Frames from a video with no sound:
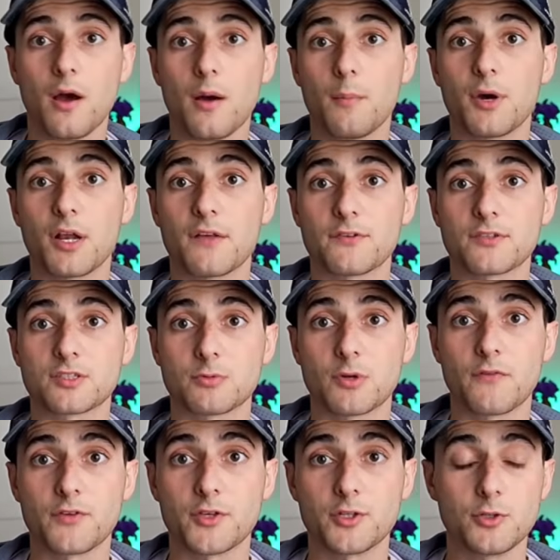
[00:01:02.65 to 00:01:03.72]
But if it's a
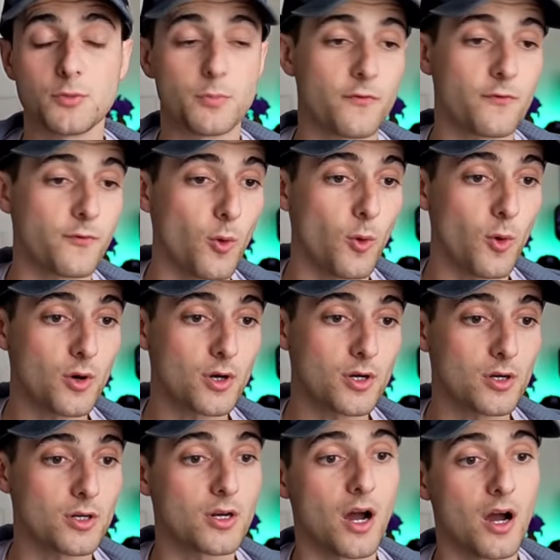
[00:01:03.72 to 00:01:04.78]
review before
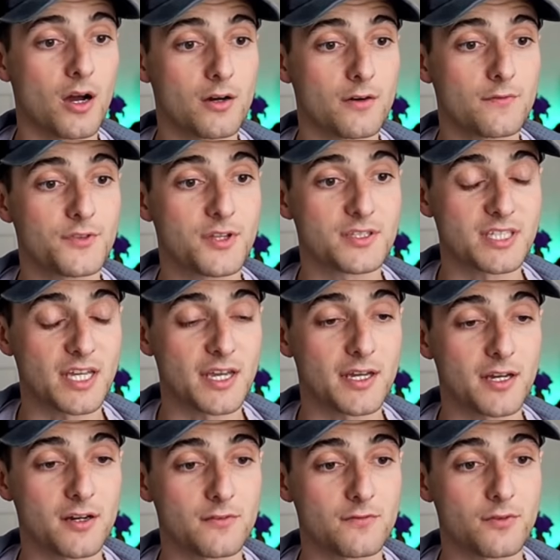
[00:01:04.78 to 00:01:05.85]
or of the day
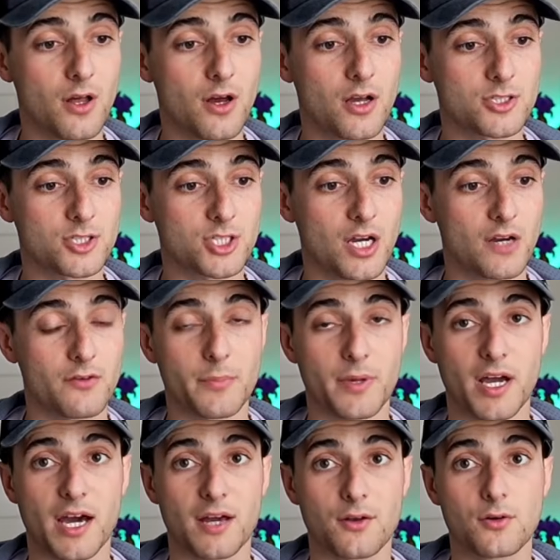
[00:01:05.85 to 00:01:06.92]
of launch of a
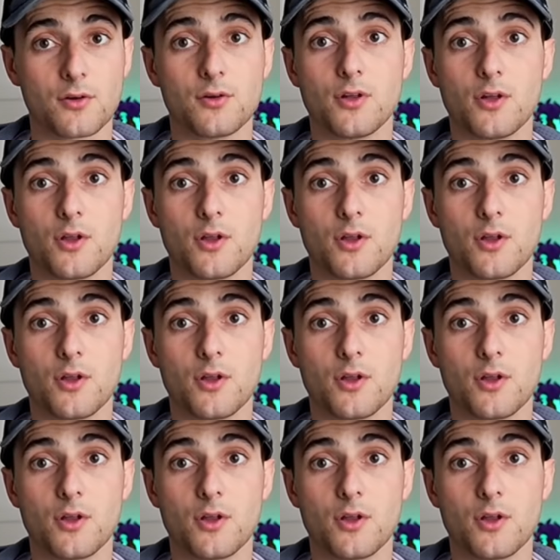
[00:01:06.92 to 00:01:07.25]
paddle,